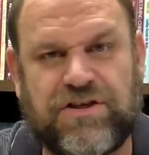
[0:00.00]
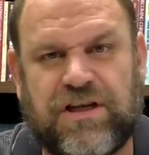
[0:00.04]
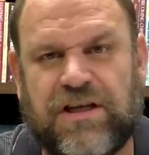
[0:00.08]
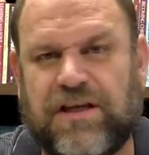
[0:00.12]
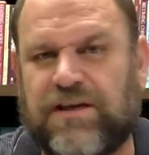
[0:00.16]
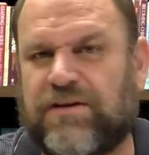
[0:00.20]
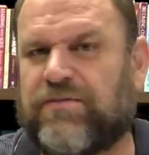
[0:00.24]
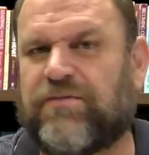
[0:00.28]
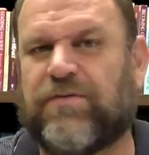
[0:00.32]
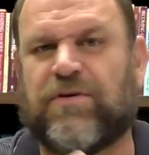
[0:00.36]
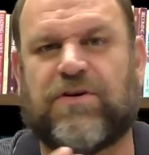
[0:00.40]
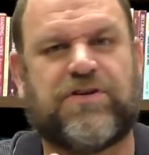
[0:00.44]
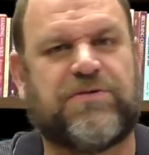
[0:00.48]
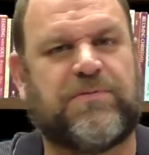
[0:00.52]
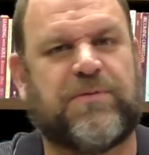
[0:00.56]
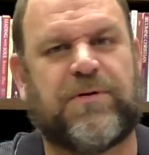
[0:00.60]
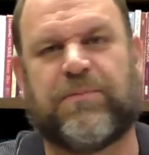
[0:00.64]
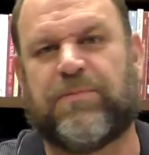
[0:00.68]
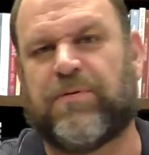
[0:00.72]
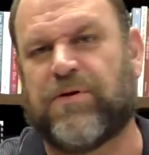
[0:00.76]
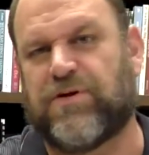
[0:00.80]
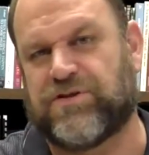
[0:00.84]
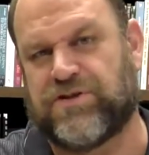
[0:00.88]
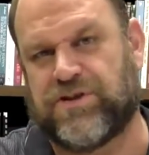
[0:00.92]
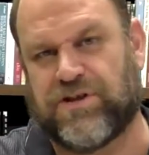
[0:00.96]
He had first been a
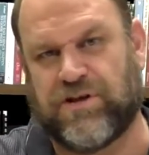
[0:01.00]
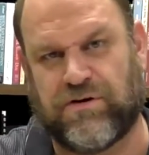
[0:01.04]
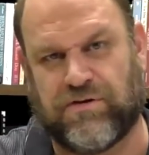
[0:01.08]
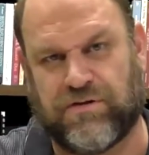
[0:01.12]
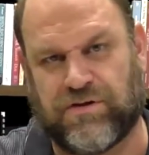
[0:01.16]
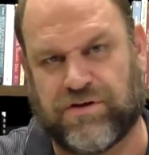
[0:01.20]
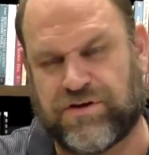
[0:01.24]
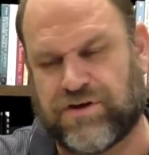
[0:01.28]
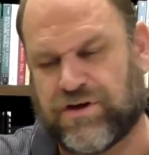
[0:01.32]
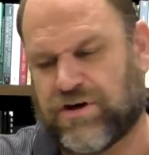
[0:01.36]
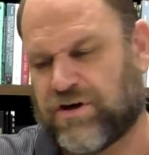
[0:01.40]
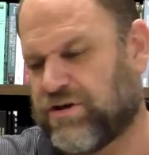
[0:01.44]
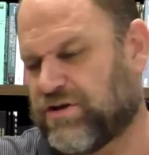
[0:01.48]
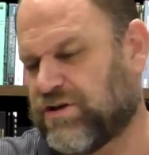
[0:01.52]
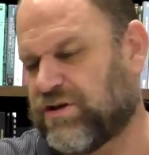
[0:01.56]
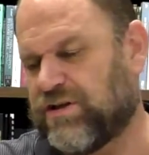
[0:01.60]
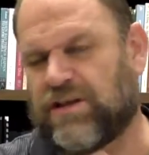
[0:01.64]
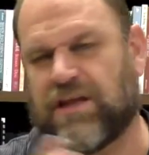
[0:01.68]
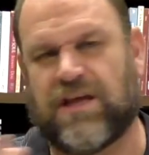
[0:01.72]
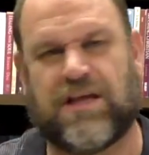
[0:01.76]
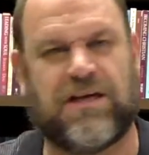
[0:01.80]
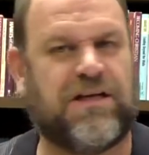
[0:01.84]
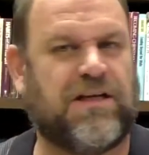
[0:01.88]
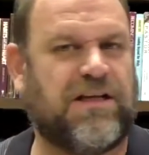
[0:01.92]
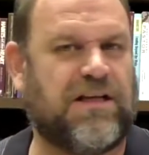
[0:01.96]
persecutor of the church, and
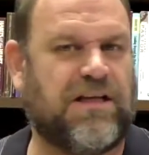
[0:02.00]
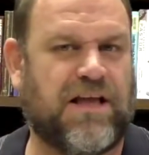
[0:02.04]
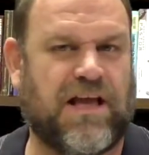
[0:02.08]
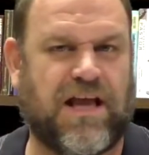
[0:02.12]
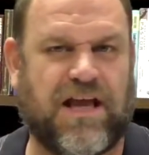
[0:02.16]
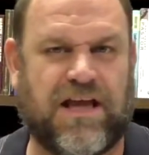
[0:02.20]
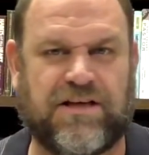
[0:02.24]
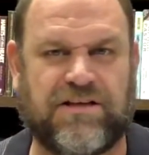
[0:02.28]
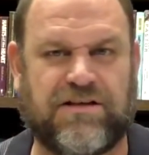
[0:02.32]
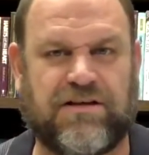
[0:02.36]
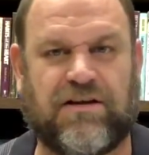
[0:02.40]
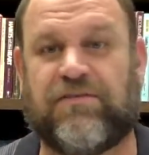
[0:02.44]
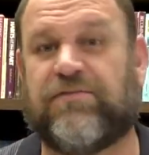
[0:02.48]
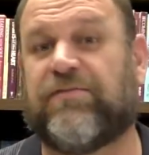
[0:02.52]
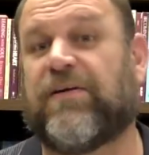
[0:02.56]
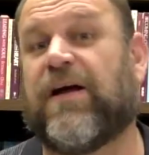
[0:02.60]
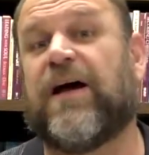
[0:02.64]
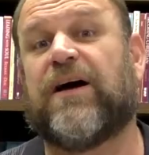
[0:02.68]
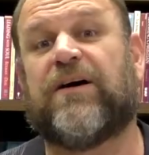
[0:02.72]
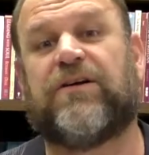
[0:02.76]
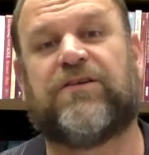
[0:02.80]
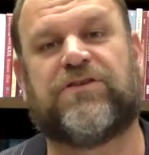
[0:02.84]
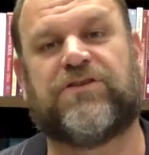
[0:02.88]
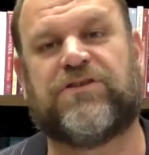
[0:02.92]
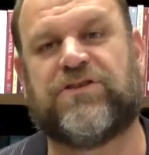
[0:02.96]
then he had
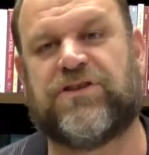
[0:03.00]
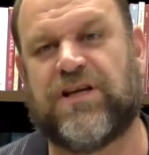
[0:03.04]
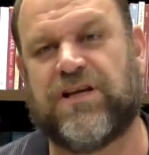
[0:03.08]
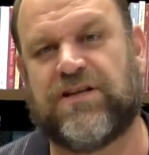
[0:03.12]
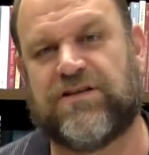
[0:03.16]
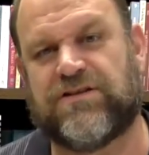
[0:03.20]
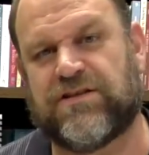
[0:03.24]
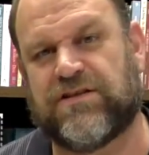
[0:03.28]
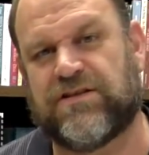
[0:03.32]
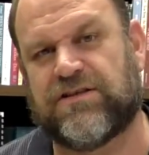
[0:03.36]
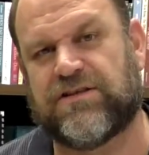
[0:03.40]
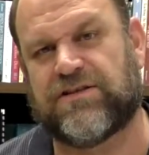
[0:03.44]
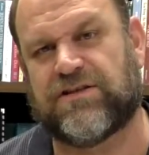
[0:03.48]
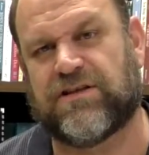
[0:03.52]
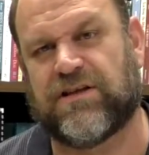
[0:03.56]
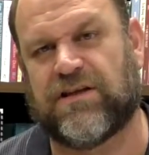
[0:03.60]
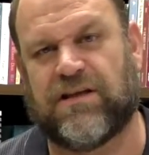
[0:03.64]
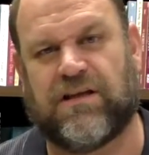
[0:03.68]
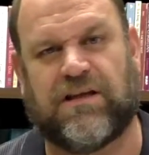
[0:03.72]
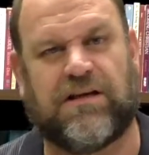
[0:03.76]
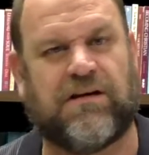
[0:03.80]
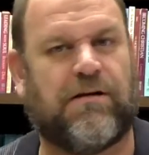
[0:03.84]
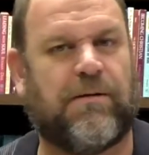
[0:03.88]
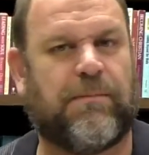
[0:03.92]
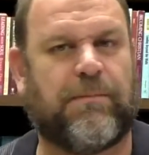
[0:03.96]
found Jesus
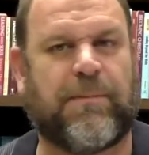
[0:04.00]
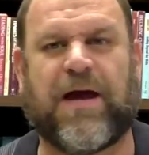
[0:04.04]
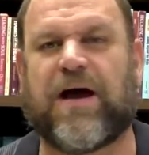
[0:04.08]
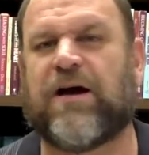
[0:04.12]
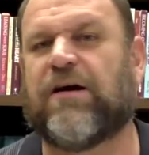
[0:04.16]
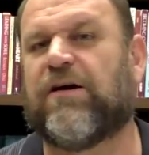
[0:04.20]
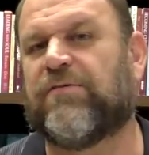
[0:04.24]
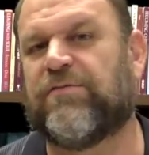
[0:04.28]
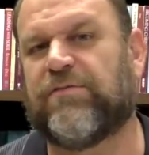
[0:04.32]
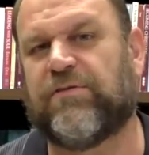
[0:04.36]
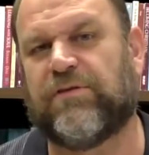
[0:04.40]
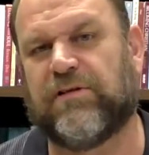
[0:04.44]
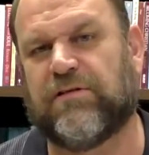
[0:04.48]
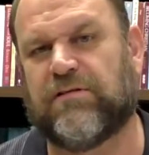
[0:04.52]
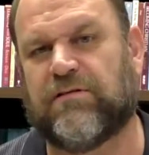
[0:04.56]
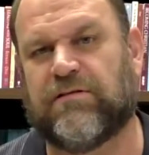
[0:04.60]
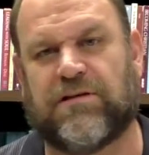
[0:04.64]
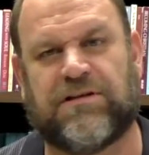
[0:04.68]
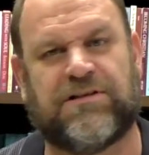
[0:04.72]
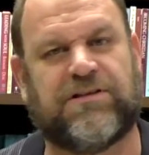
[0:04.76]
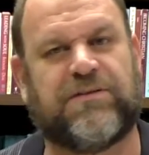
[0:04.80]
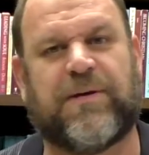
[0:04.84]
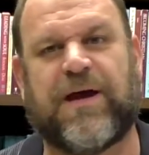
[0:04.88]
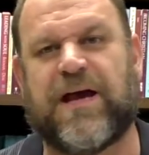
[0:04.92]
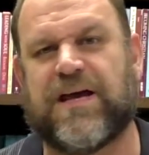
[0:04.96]
in a
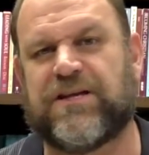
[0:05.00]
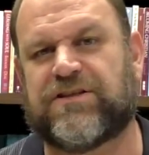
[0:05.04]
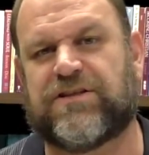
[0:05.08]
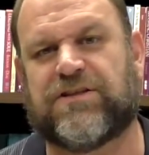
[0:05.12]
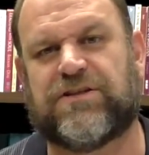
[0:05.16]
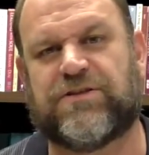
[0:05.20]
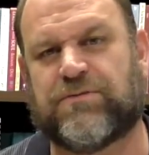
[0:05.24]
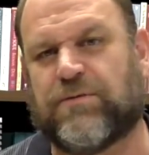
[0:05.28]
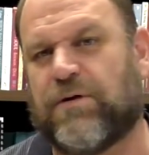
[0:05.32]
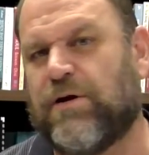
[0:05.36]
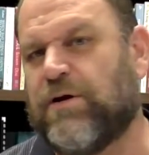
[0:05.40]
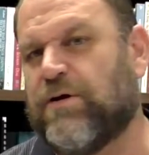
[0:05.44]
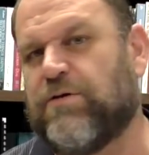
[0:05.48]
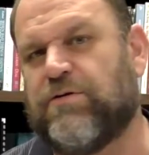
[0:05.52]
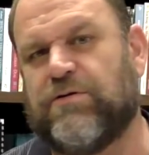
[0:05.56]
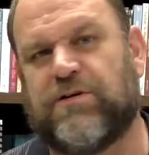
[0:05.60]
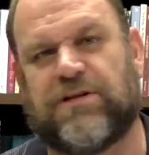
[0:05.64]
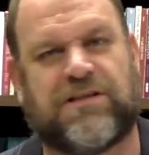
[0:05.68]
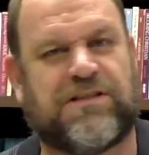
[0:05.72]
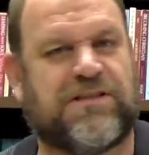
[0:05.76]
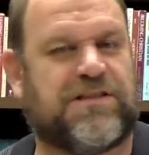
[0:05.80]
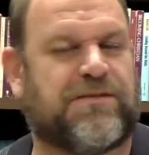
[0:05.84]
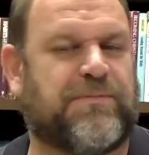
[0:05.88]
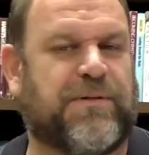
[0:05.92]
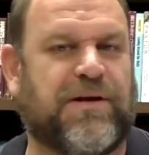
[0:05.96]
powerful Damascus Road
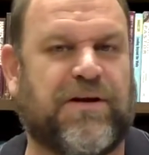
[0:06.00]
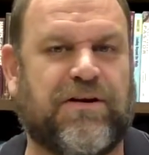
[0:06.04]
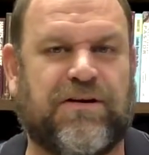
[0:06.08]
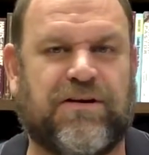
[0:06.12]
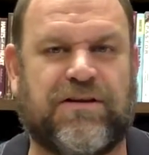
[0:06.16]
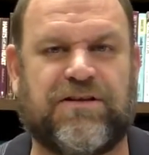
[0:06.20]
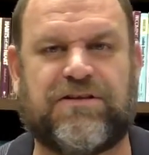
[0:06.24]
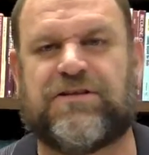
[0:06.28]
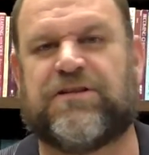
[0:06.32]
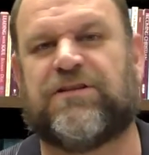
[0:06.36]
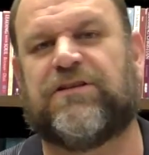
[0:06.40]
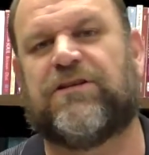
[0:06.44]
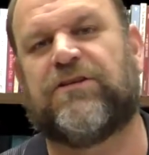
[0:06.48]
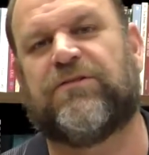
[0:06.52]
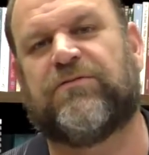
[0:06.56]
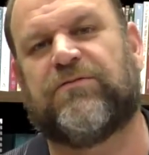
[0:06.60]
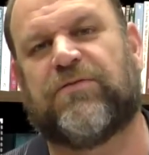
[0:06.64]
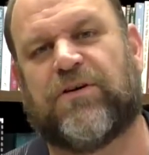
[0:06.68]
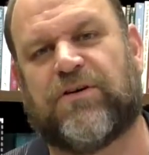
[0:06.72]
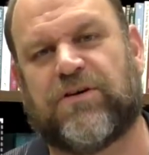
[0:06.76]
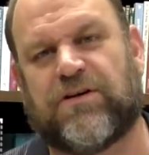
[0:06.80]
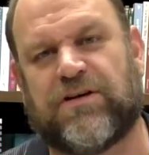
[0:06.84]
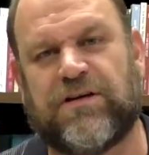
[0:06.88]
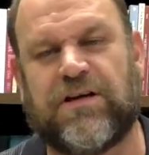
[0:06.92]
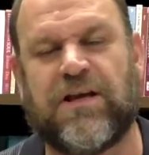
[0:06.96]
experience and
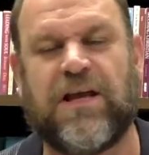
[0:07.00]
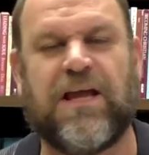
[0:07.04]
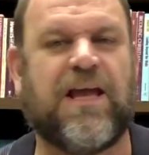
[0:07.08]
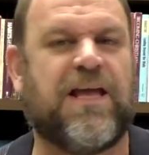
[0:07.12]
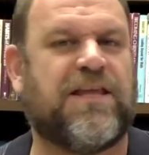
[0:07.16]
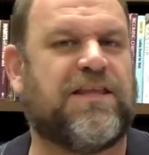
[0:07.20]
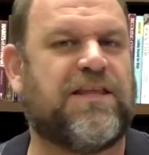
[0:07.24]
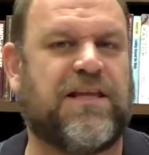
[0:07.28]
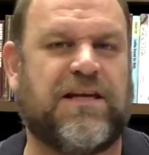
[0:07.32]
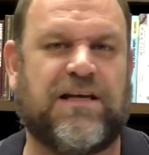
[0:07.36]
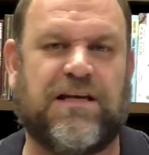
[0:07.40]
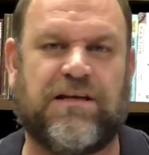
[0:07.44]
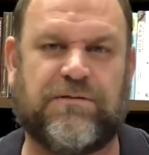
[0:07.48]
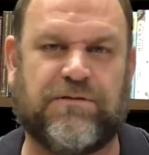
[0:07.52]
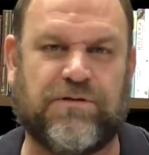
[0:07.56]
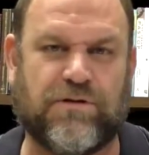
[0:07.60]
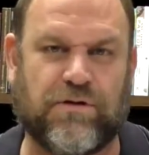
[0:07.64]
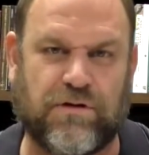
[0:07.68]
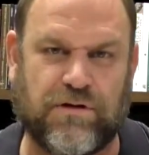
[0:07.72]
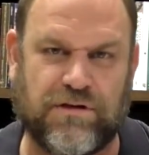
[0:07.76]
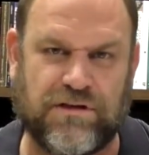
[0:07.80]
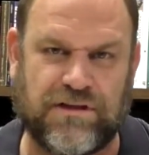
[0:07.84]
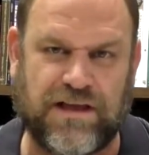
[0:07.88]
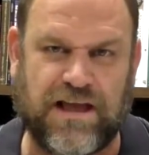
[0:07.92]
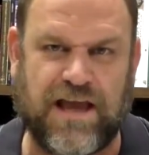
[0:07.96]
converted. And then he'd
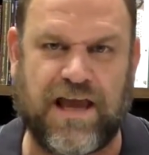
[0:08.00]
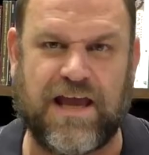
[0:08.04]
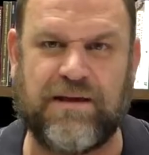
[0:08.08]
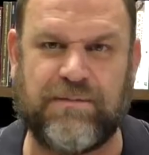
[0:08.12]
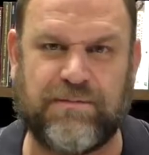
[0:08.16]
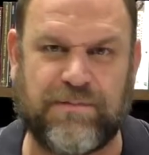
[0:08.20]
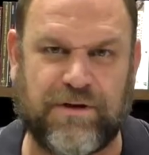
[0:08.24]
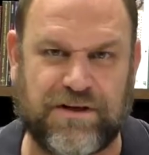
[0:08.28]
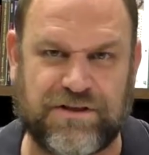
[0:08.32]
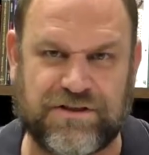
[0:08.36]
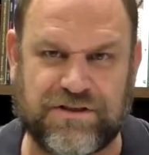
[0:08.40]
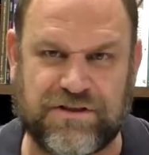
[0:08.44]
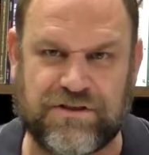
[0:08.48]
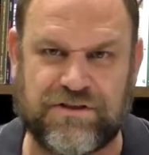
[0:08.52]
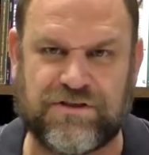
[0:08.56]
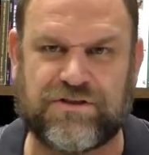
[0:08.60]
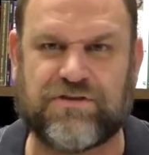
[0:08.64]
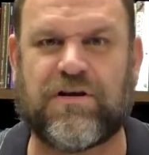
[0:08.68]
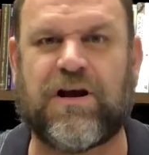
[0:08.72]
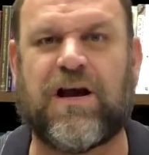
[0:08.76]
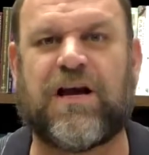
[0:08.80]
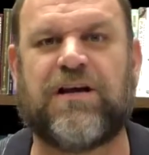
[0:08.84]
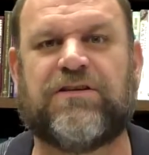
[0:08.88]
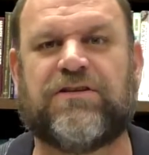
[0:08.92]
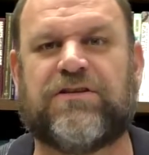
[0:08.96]
gone gangbusters
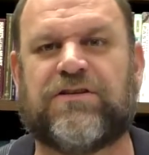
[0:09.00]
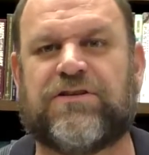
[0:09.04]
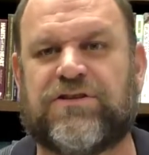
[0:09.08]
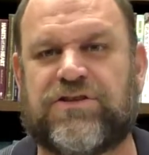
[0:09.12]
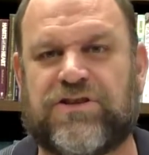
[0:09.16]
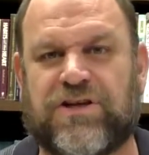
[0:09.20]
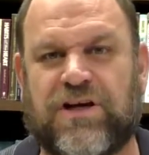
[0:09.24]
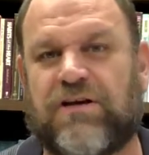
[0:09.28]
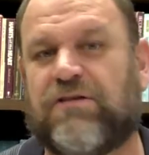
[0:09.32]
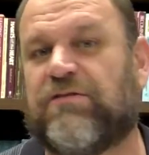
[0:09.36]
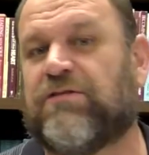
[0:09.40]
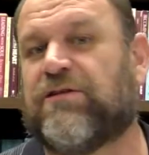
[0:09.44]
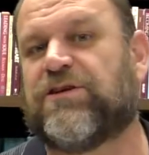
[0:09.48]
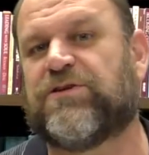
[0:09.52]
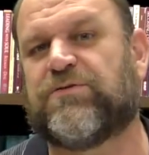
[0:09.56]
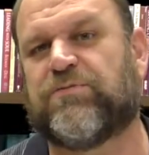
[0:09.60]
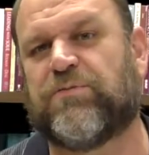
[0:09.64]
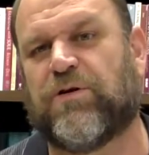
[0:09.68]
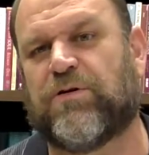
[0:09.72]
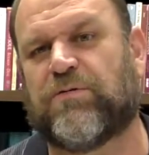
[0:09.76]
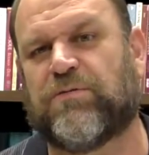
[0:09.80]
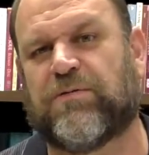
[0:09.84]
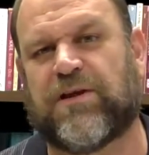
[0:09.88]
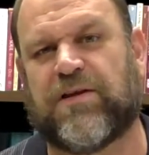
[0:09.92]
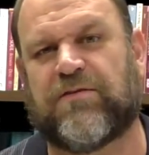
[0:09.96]
trying to share this
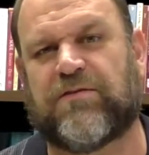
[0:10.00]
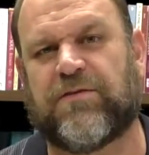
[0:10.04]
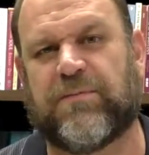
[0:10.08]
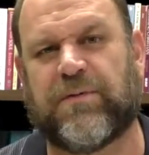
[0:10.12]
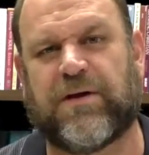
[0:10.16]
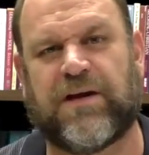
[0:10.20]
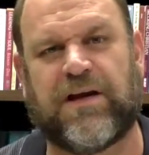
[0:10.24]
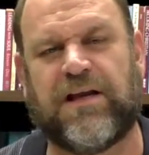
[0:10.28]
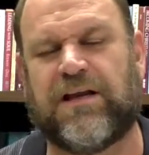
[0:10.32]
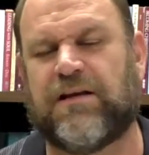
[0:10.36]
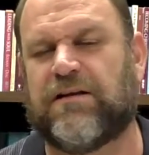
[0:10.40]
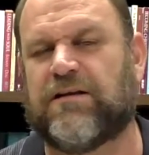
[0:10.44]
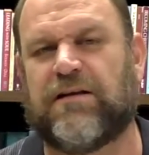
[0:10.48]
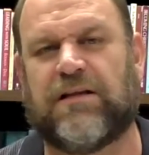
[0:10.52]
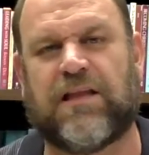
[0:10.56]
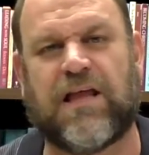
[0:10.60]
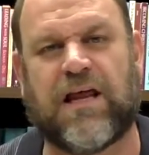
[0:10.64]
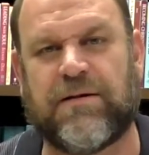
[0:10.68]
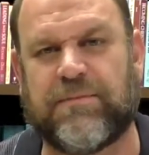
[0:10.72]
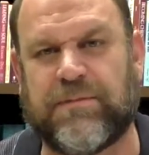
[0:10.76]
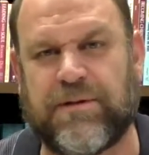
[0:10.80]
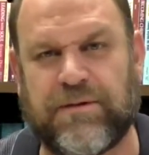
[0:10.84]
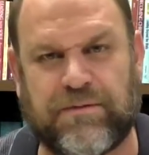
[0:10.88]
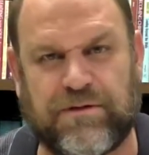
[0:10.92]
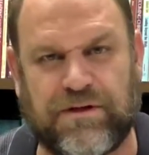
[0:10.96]
word with everybody, and a
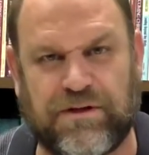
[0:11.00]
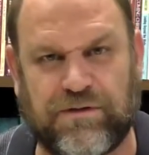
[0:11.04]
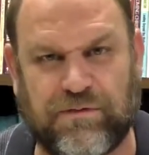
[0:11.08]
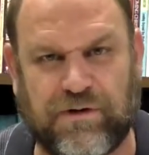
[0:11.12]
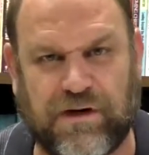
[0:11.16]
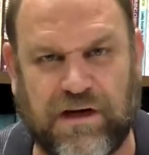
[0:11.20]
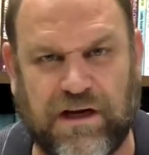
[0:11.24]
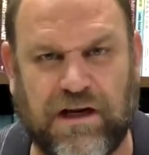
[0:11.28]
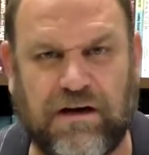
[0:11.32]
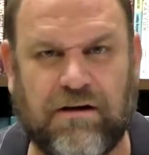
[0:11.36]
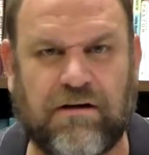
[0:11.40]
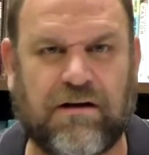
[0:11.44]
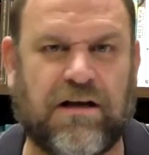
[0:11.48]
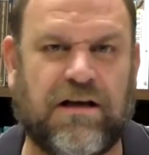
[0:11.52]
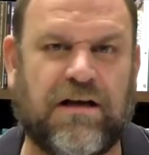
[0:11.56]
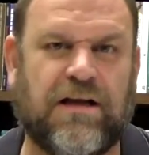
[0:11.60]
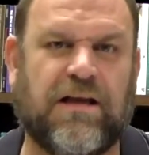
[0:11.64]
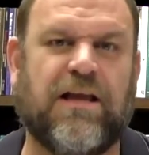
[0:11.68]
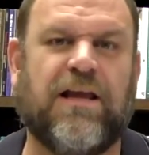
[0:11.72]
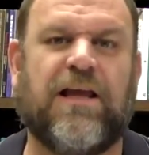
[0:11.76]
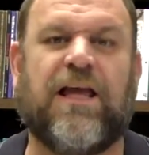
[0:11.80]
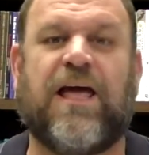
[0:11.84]
lot of people didn't want to hear it.